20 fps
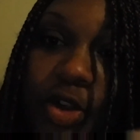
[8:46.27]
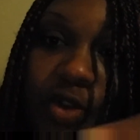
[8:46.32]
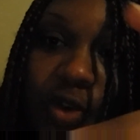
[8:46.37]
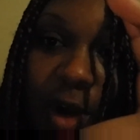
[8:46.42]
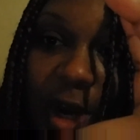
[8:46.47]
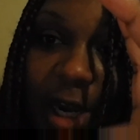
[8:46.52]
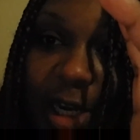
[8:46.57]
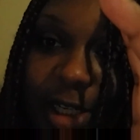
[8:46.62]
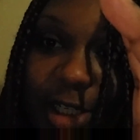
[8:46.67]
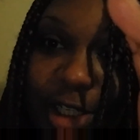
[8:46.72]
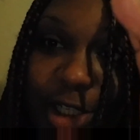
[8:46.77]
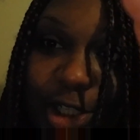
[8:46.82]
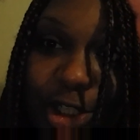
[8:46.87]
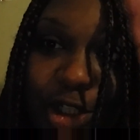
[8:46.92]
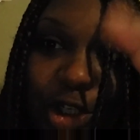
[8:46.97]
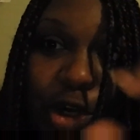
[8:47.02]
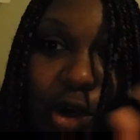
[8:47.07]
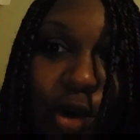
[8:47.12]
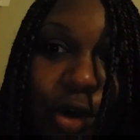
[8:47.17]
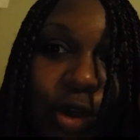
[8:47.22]
trying to
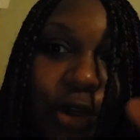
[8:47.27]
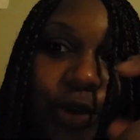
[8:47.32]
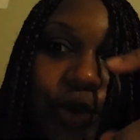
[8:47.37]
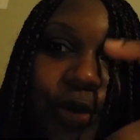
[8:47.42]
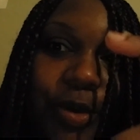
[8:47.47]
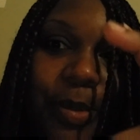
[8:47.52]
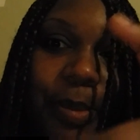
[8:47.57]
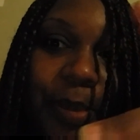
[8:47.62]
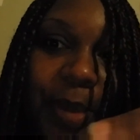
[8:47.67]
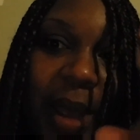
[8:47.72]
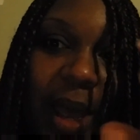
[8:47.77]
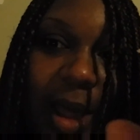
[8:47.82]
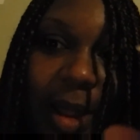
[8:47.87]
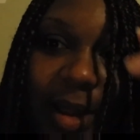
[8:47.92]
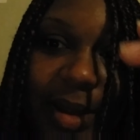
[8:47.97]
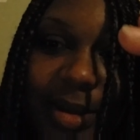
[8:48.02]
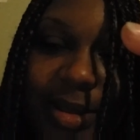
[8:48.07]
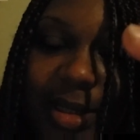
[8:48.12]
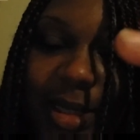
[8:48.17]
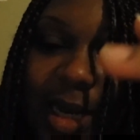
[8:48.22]
show you to
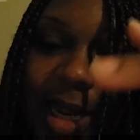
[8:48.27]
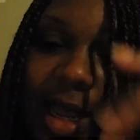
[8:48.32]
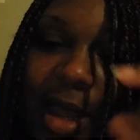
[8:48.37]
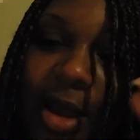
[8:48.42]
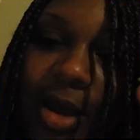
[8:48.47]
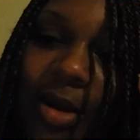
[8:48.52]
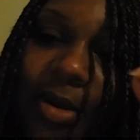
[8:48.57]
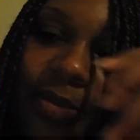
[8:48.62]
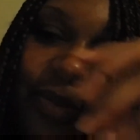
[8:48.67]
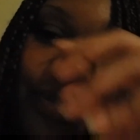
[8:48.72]
balance it out.